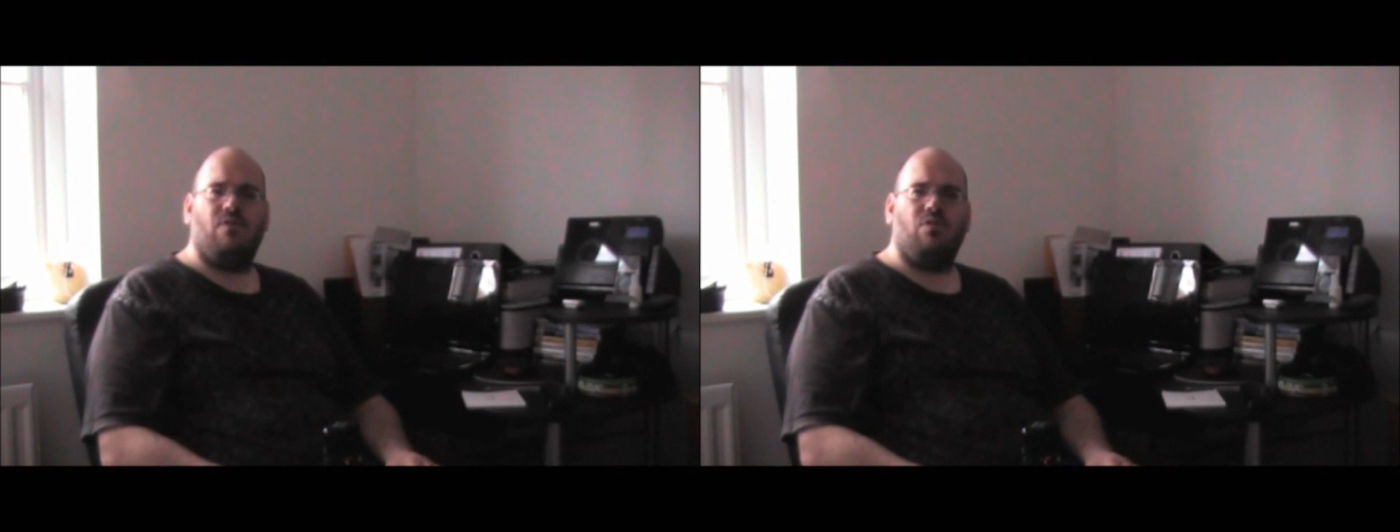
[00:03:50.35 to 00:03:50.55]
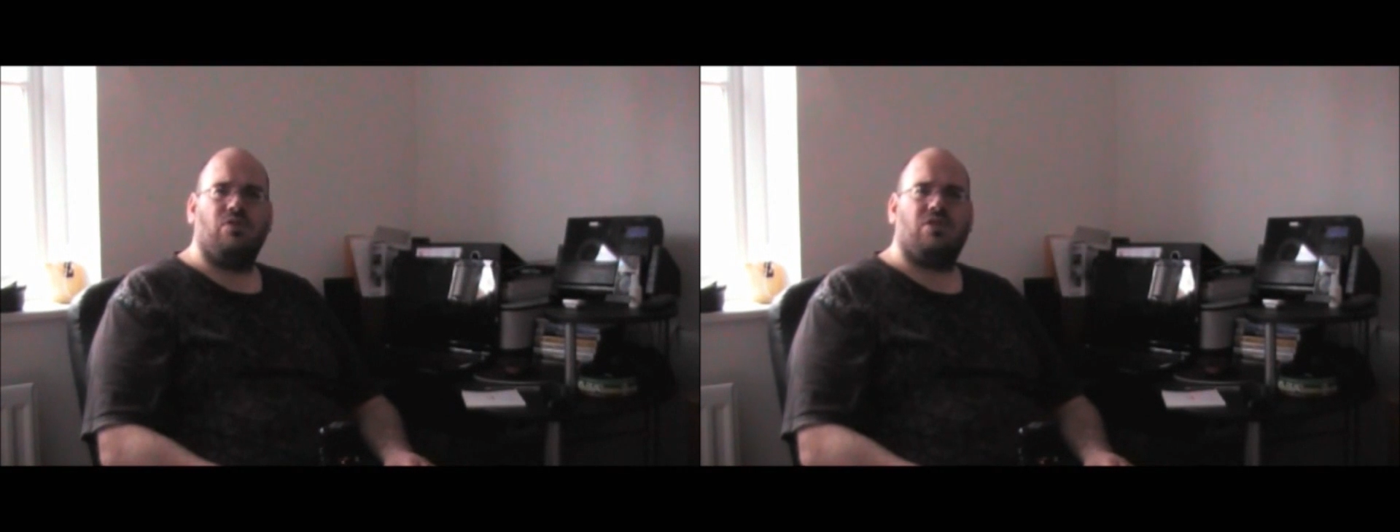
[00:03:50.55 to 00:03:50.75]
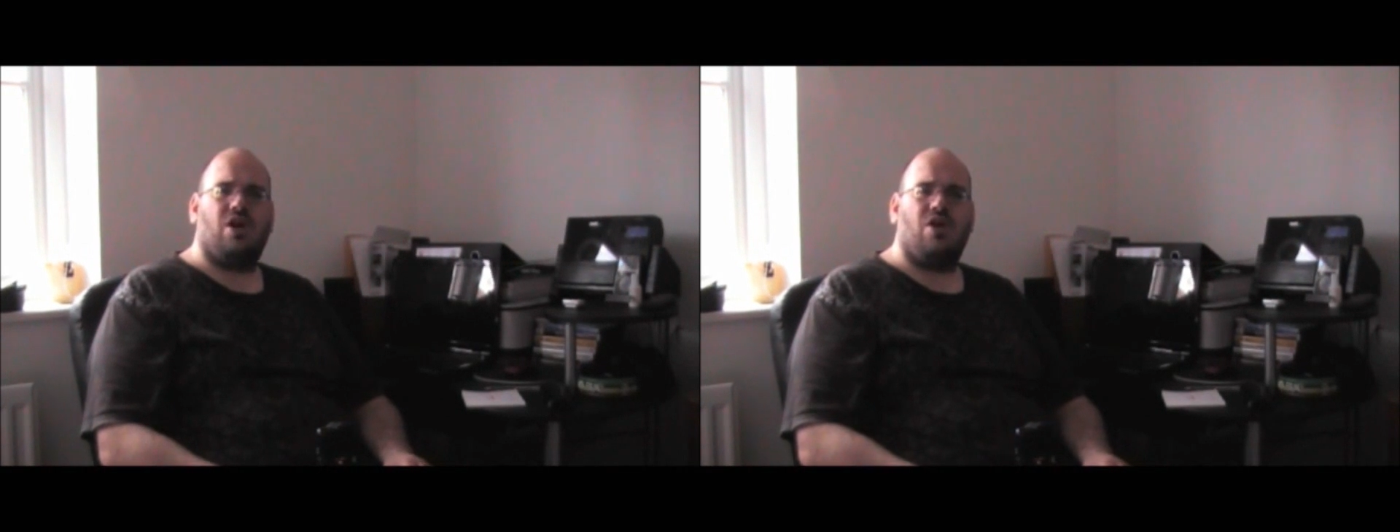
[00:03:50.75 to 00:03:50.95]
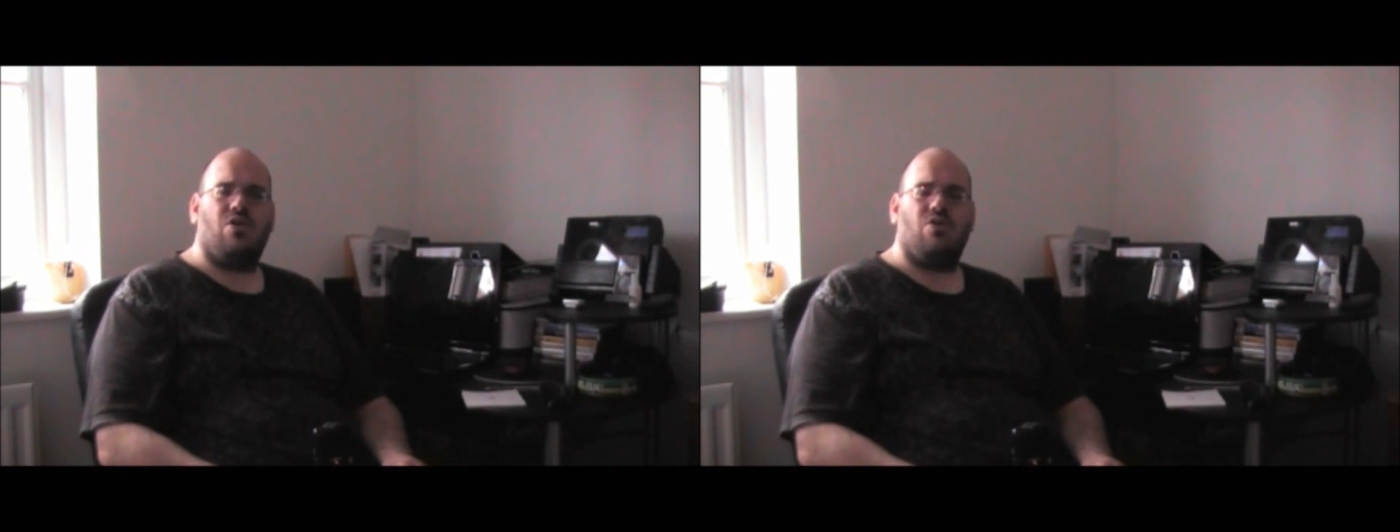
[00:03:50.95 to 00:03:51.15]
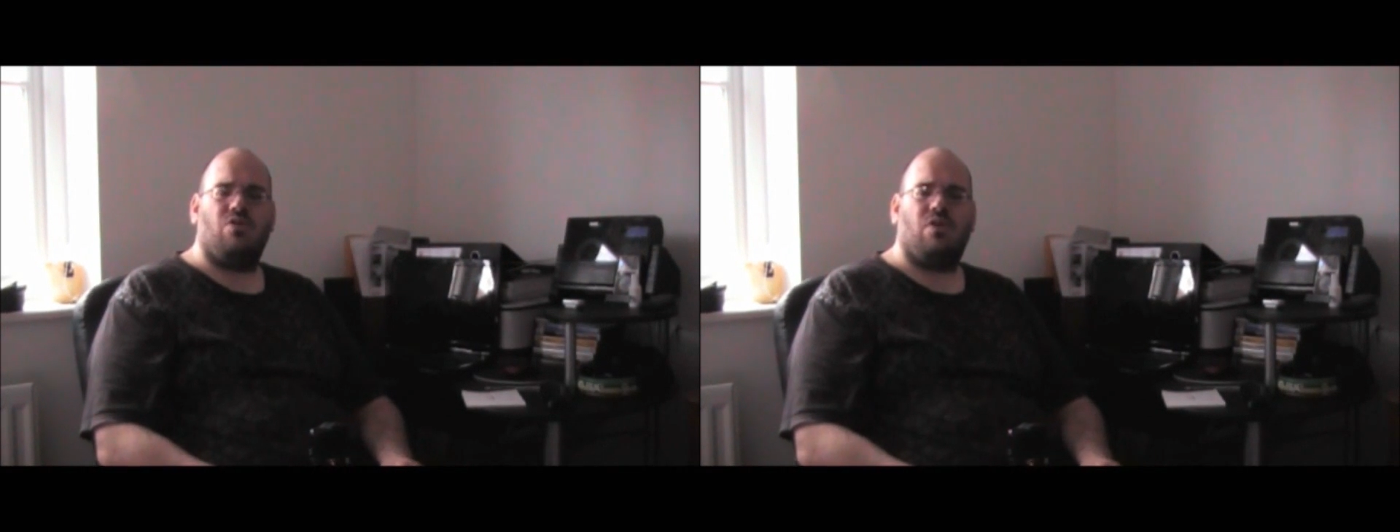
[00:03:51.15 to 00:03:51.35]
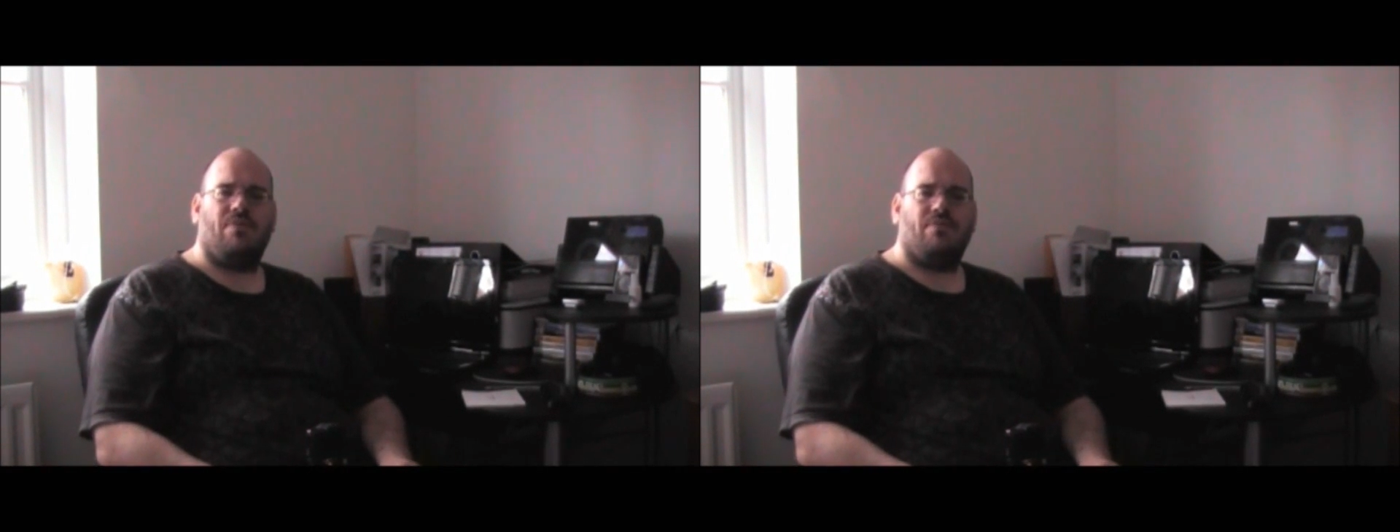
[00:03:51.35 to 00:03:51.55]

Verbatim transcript: also